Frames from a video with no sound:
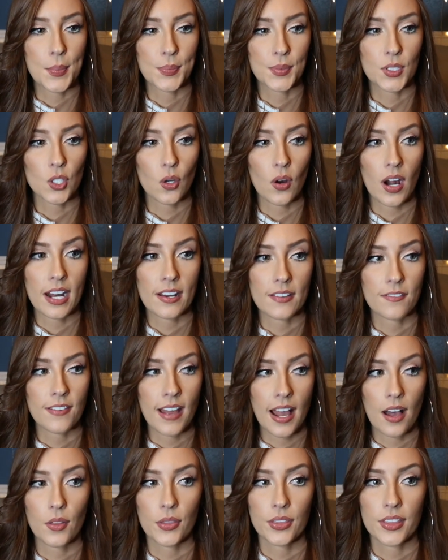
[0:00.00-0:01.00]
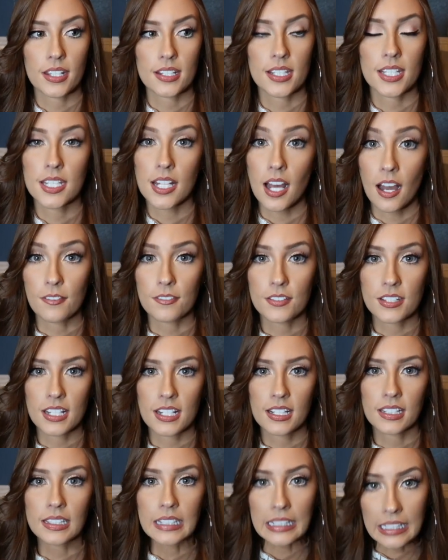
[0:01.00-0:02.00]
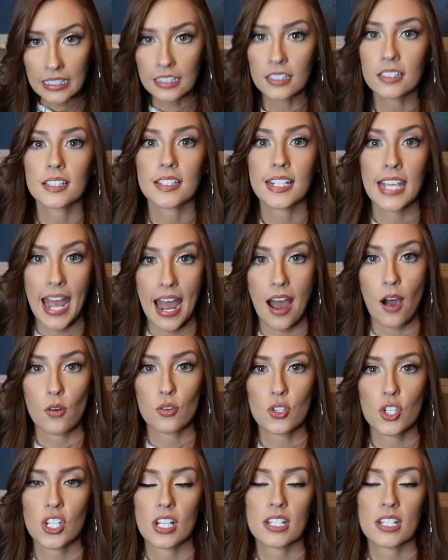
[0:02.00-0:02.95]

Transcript: So I found this tufted little couch.